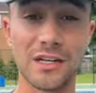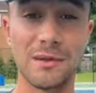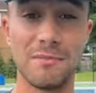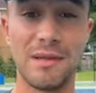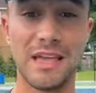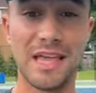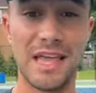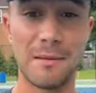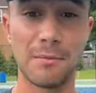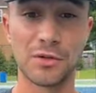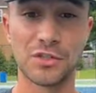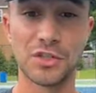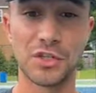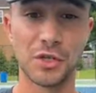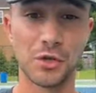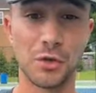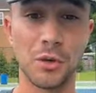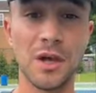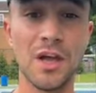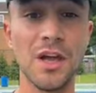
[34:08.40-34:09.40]
going to be able
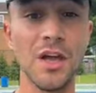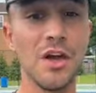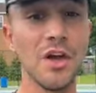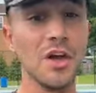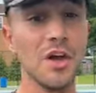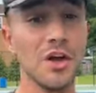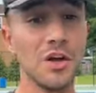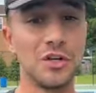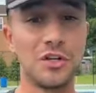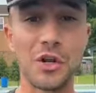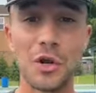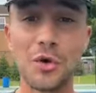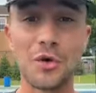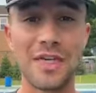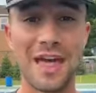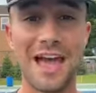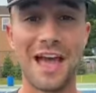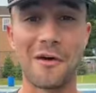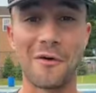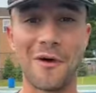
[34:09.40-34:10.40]
to
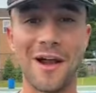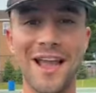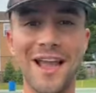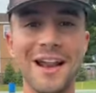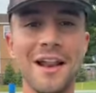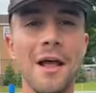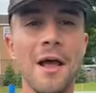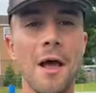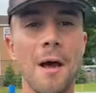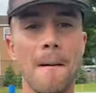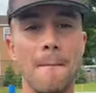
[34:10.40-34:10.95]
do that, right?